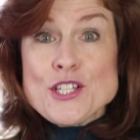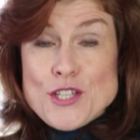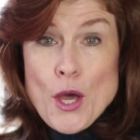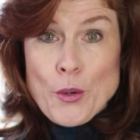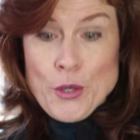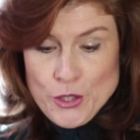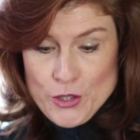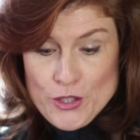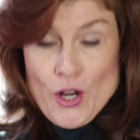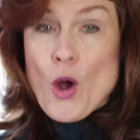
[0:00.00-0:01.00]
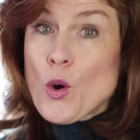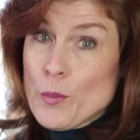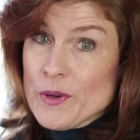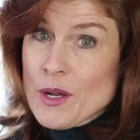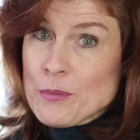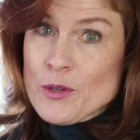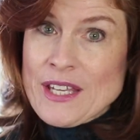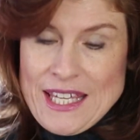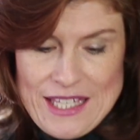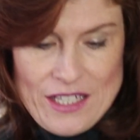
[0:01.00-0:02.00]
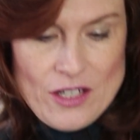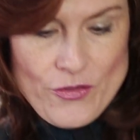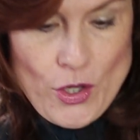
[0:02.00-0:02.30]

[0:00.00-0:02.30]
So you're going to open up your can of